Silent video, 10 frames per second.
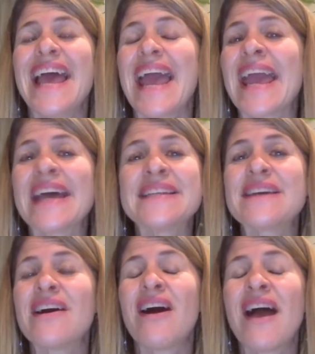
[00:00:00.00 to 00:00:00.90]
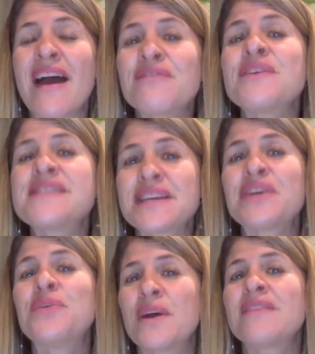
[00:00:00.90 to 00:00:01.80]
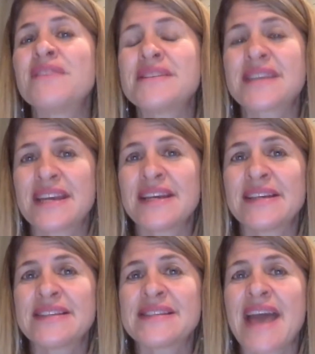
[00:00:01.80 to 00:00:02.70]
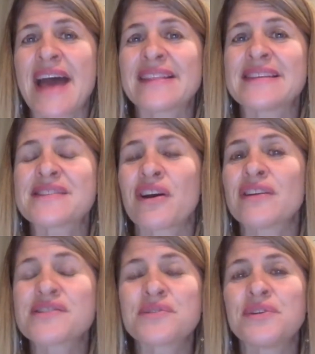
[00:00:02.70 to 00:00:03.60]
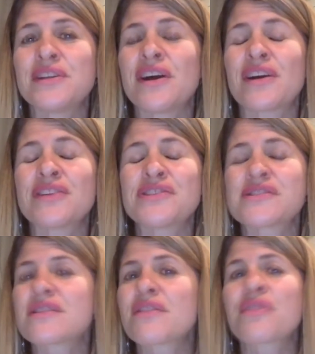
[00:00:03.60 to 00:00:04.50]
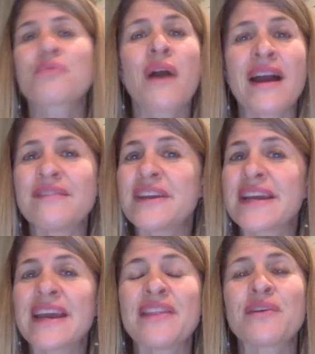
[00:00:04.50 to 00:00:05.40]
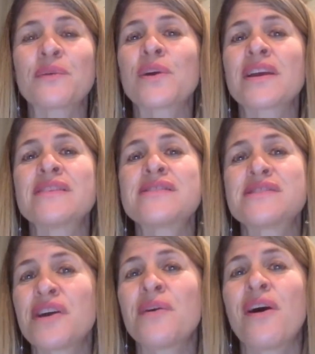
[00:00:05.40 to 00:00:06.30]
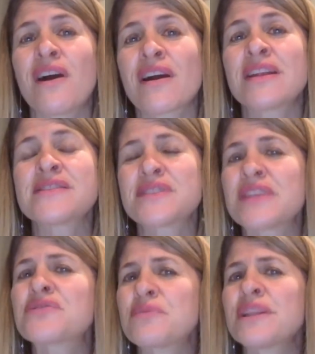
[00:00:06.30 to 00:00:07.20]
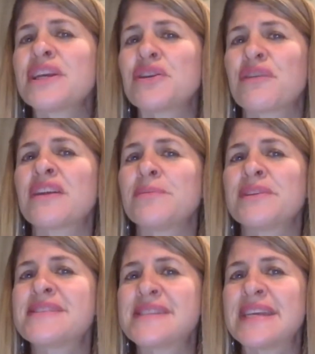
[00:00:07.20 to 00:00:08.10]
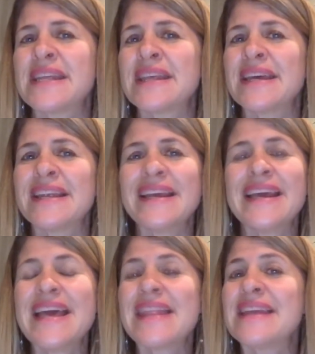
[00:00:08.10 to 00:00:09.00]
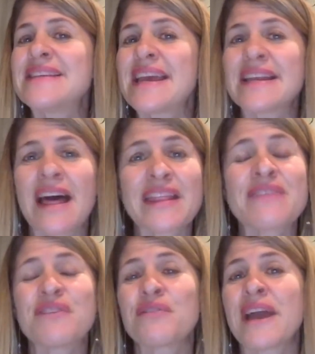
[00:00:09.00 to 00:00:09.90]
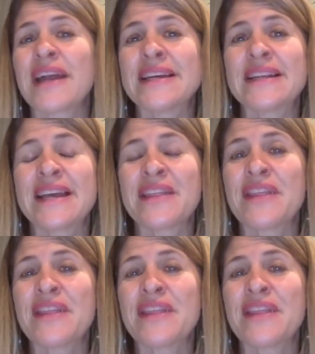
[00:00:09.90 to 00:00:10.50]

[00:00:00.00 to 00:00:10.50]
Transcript: And every single one of these kids at this art school are just thriving, and they're working so hard. It's really incredible to see that they take nothing for granted, and